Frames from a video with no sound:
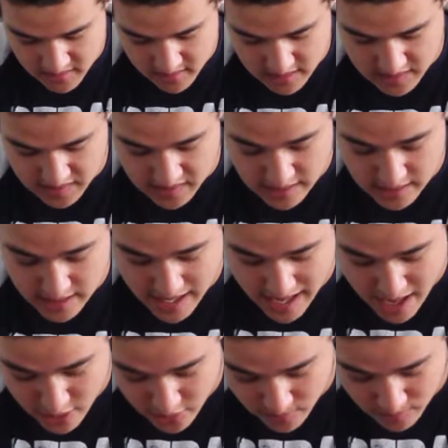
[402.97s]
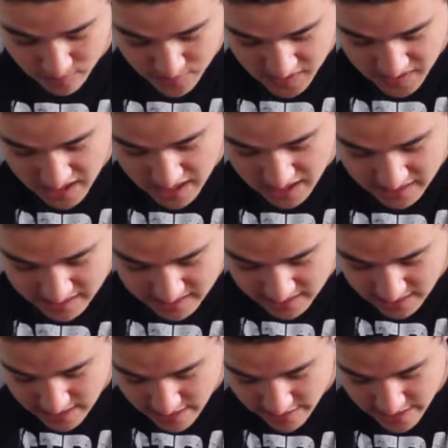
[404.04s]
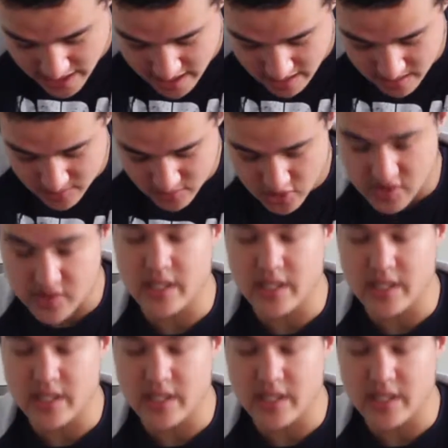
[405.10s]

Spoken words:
It's still our thing, it's still our cake, just